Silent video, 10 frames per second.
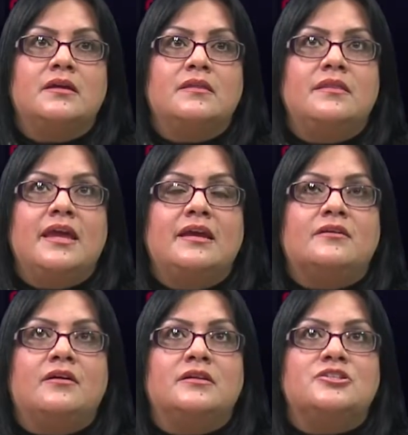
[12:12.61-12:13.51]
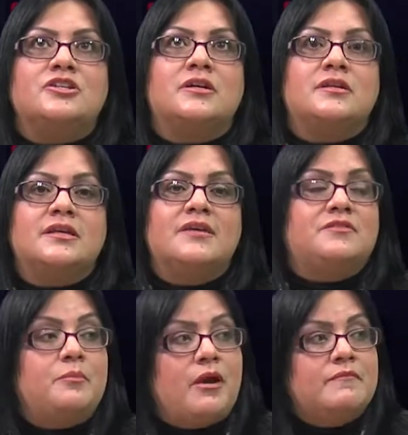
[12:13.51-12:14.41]
they acknowledge the gift
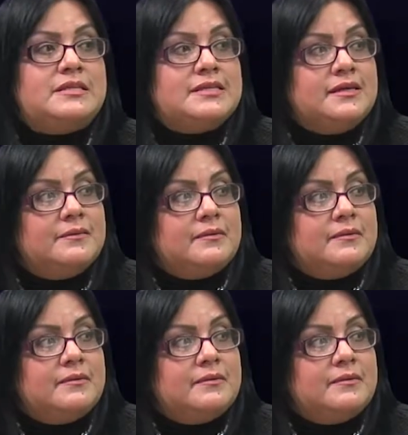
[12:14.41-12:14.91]
of prophecy.